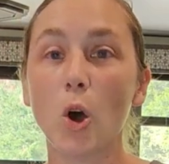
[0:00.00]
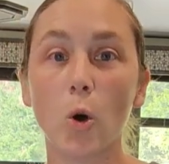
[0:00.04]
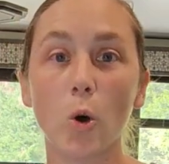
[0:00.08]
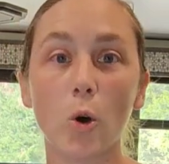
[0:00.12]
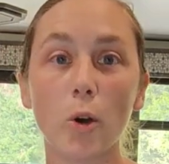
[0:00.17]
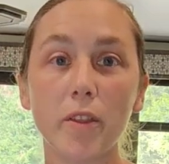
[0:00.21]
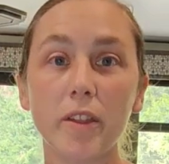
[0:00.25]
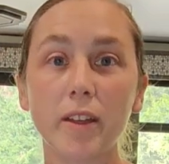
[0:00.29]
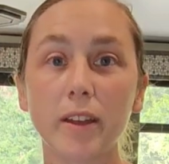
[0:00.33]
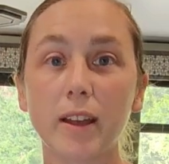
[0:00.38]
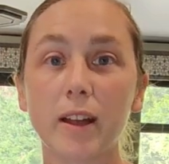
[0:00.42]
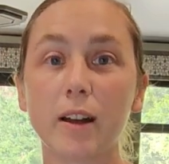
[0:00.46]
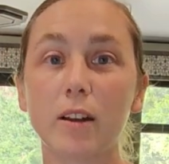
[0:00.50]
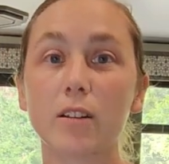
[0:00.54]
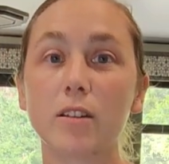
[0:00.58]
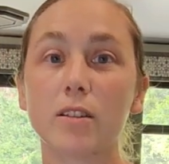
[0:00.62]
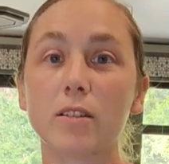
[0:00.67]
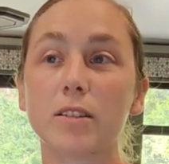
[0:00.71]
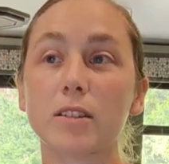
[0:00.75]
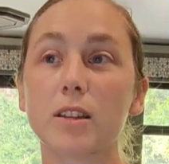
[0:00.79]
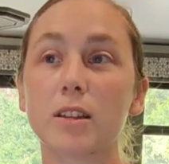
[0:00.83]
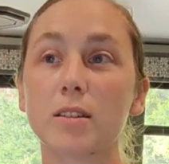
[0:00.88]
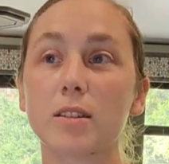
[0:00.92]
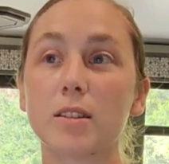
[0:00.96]

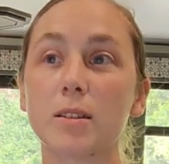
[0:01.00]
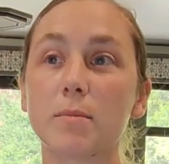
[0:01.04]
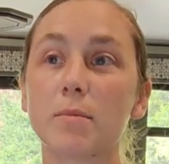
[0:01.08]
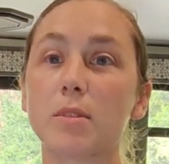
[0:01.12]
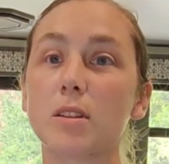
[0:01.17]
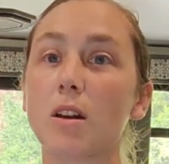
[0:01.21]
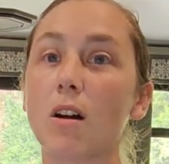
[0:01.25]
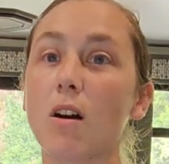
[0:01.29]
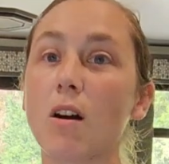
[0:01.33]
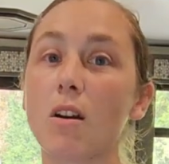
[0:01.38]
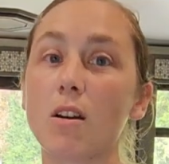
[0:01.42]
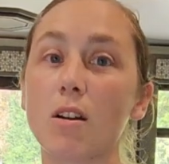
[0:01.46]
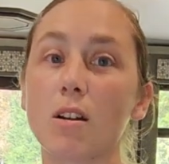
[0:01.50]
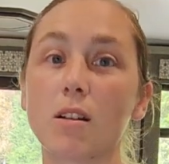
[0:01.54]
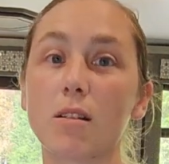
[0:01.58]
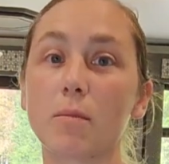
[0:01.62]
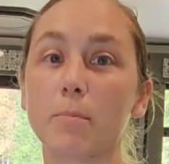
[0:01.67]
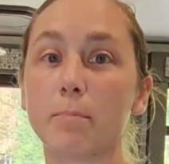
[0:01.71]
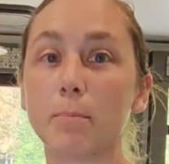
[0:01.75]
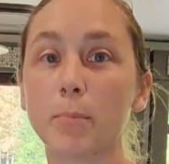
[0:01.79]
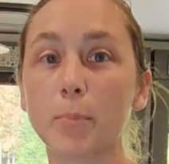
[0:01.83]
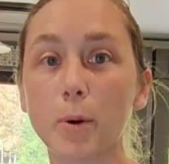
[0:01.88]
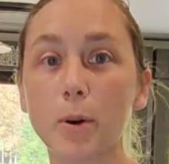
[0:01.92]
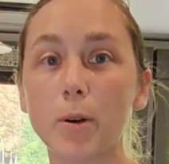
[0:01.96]
on-the-counter systems
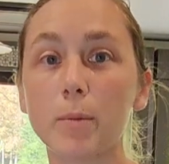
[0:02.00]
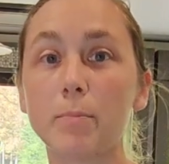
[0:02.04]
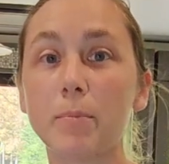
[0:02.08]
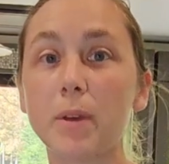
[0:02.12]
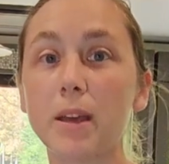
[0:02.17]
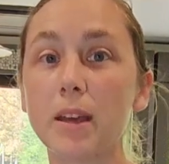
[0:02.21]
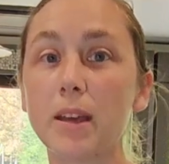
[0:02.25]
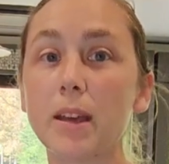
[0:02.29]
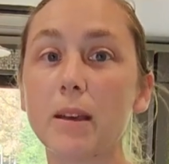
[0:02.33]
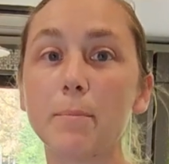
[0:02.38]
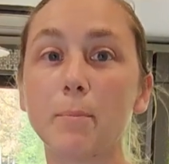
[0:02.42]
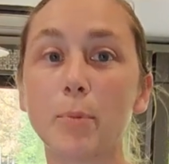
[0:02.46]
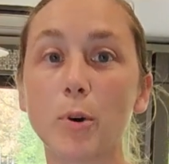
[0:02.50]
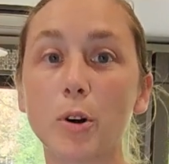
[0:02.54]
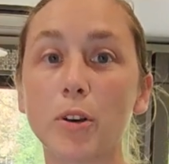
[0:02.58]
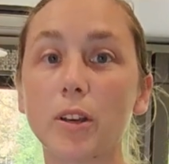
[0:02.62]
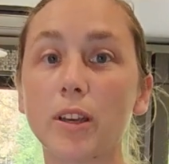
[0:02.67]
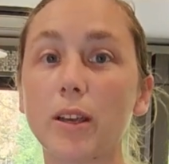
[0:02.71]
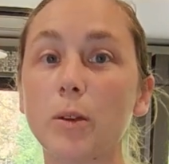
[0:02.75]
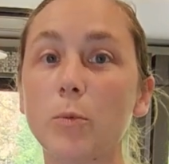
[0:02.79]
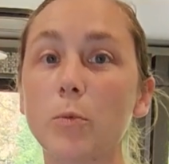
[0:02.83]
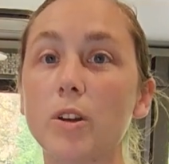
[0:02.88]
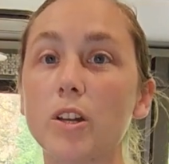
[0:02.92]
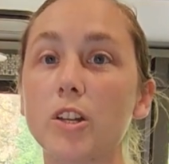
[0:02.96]
are big and
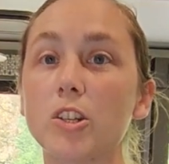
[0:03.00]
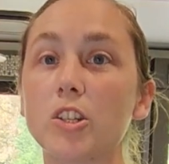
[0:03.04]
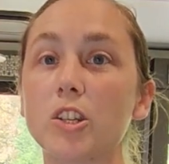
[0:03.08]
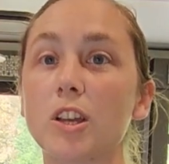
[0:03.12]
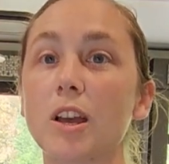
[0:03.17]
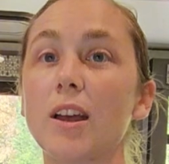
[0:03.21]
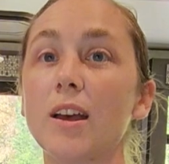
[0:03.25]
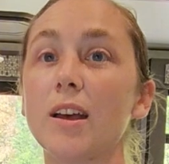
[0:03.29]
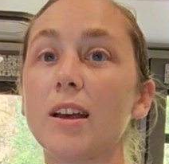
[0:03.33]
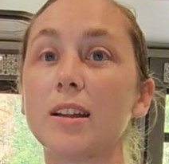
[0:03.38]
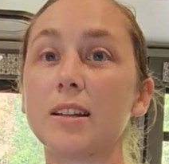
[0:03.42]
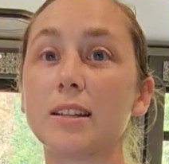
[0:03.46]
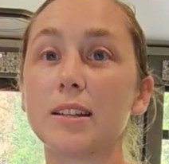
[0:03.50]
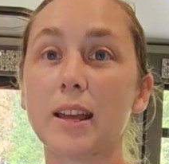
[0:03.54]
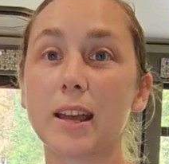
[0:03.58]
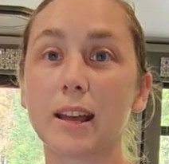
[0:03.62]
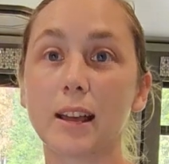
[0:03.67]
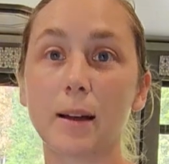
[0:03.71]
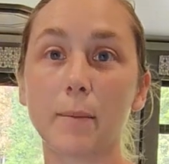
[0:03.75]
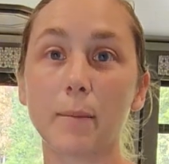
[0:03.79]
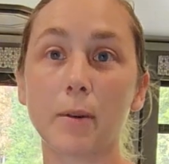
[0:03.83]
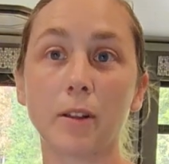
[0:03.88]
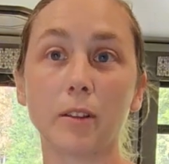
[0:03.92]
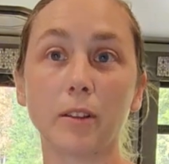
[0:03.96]
bulky, which
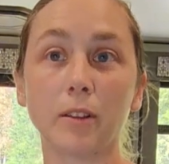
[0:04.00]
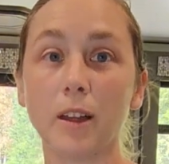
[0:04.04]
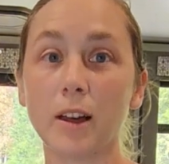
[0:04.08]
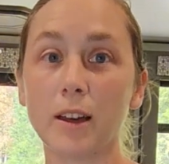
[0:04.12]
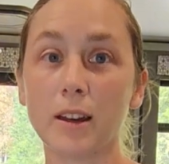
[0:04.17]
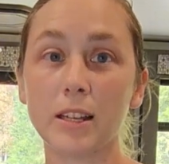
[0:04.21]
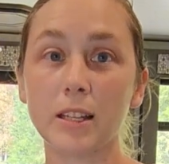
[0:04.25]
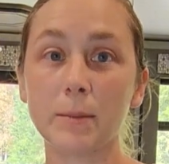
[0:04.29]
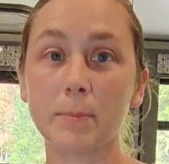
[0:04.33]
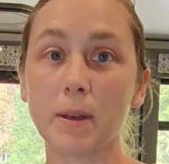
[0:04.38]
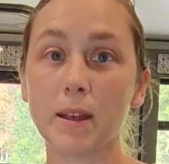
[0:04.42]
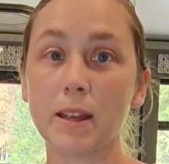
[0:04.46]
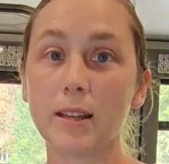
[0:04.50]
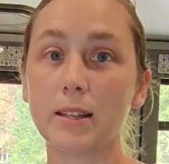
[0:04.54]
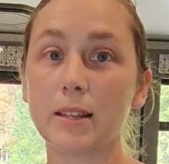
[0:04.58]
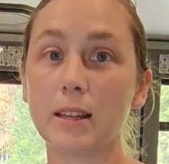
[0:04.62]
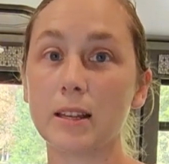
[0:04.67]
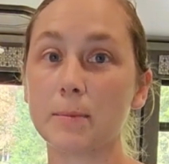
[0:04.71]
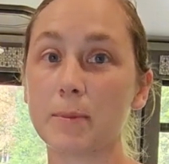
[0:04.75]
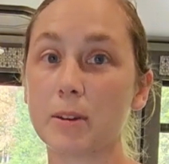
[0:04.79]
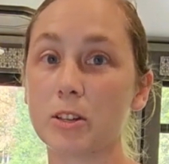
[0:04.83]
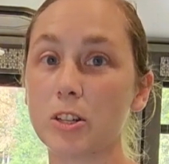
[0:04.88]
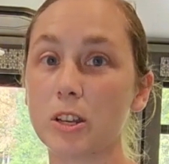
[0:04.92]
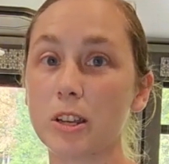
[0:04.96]
take up a lot of space,
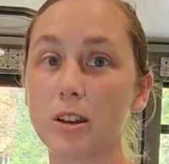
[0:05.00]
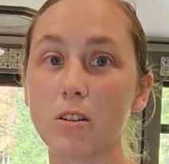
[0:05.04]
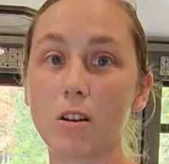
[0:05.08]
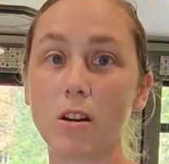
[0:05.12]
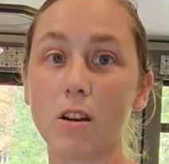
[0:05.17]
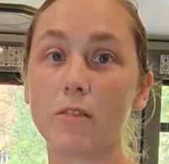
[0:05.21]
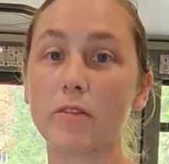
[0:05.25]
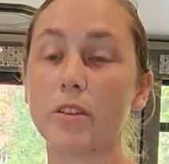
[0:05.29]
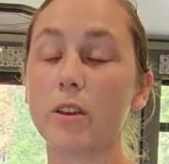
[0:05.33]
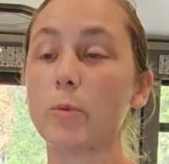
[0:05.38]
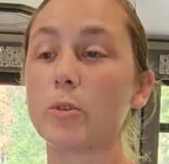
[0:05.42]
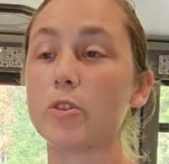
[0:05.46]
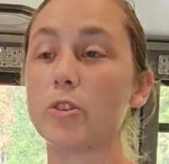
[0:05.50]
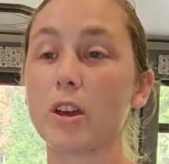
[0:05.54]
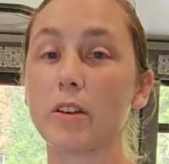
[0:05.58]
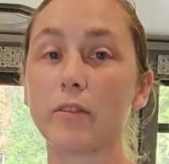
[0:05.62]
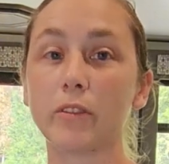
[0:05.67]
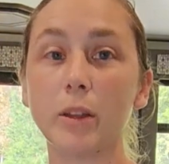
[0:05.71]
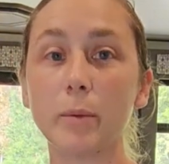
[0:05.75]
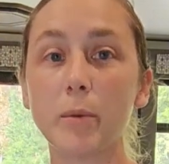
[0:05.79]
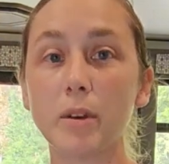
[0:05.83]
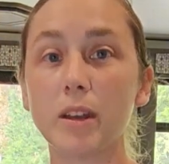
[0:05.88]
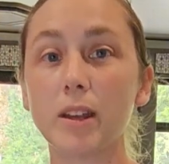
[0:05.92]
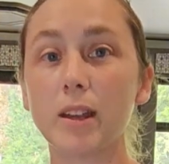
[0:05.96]
especially in an RV when you
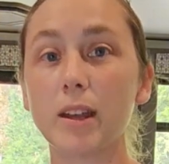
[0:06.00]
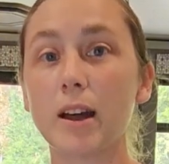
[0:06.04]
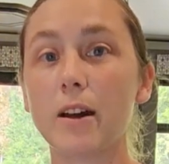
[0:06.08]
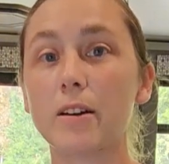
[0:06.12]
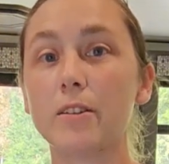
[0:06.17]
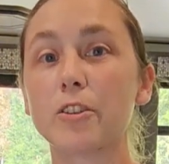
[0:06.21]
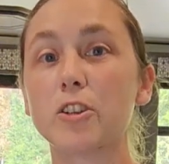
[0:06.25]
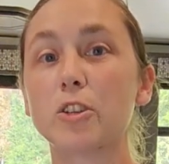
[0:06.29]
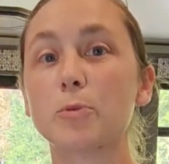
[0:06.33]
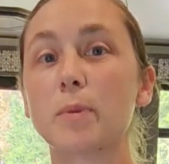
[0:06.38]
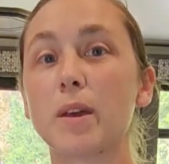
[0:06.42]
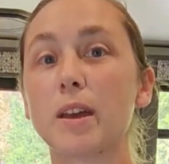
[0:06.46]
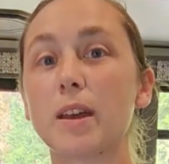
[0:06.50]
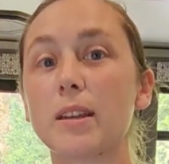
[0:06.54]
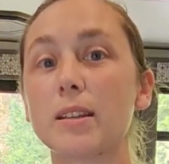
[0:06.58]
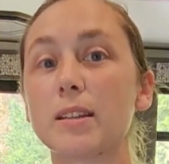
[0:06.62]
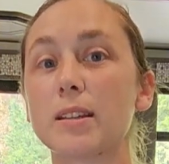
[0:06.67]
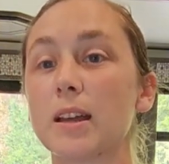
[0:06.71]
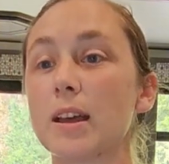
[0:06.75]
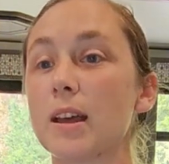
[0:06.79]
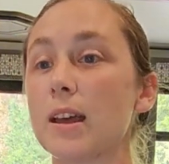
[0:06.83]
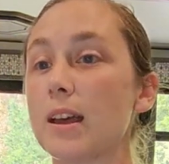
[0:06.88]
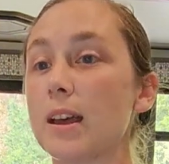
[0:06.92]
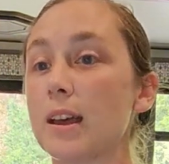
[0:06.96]
have limited counter
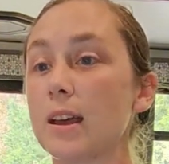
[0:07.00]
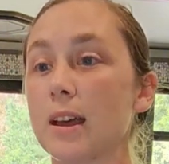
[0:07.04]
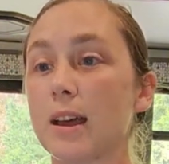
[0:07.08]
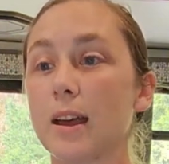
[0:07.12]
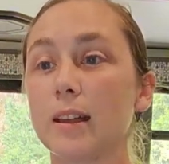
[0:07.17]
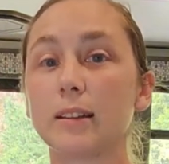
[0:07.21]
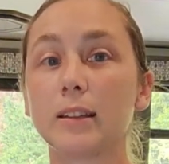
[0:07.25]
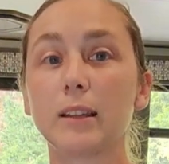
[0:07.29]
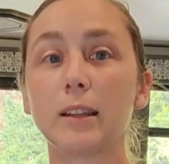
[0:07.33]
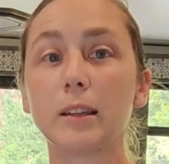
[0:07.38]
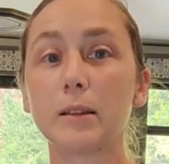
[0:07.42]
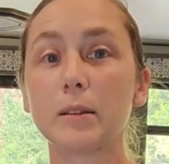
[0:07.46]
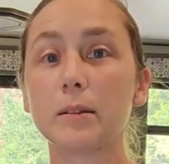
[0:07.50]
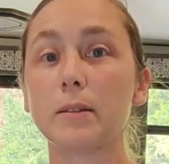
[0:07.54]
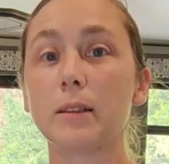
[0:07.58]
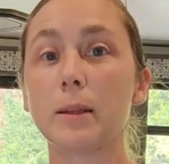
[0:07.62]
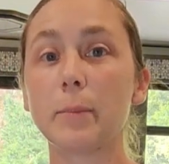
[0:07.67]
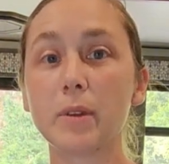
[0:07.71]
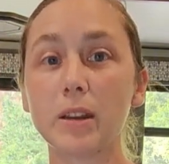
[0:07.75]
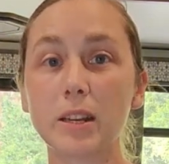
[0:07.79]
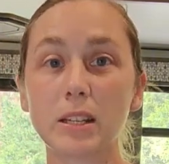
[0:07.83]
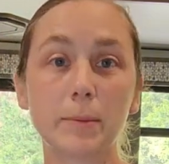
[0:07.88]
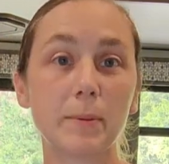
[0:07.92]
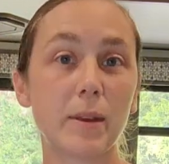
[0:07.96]
space and
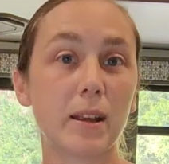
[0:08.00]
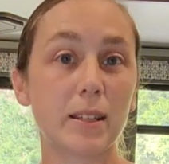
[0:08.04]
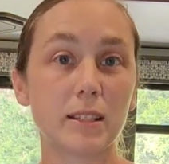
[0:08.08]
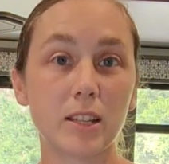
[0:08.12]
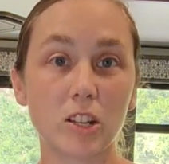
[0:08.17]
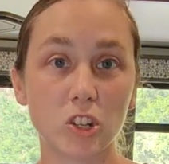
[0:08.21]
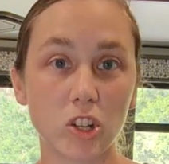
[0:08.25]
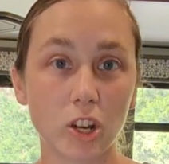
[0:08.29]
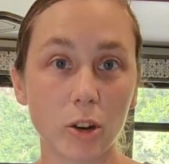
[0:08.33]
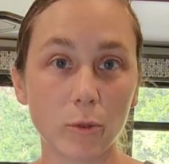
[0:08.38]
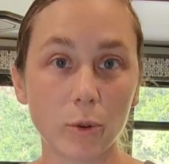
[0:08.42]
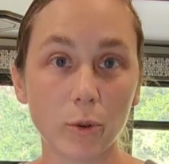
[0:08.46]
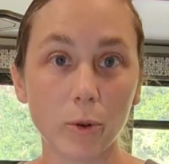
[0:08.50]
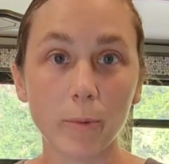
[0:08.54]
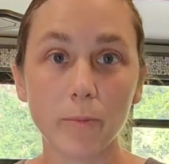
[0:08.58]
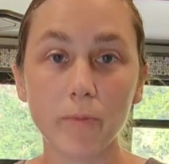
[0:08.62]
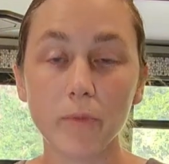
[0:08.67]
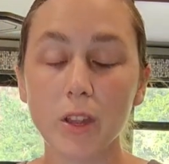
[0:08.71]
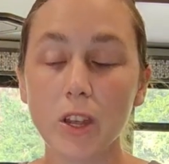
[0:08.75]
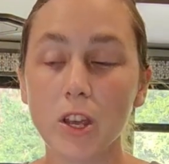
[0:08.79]
limited space in general.